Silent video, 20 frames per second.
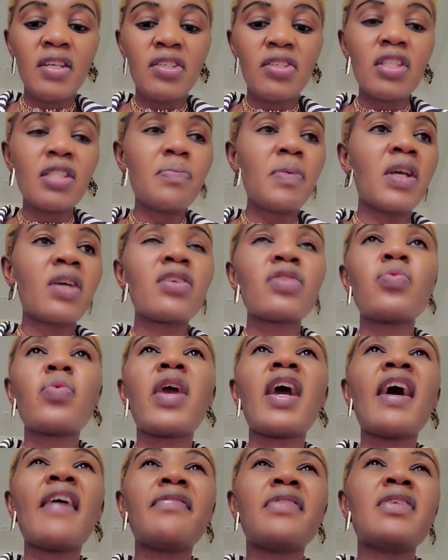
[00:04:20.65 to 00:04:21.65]
Just because
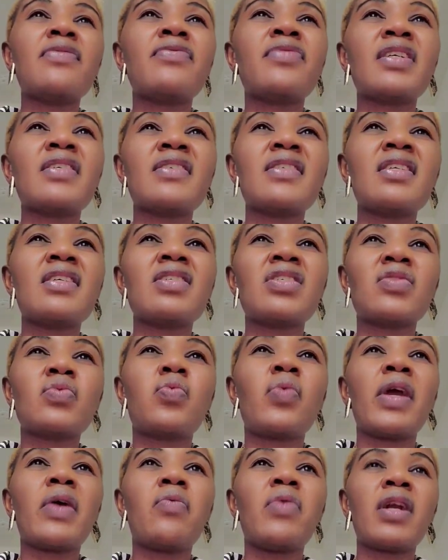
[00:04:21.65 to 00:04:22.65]
we have differences,
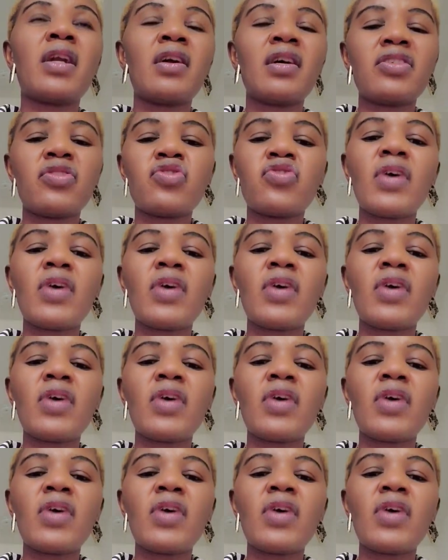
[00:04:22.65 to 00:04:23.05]
we will not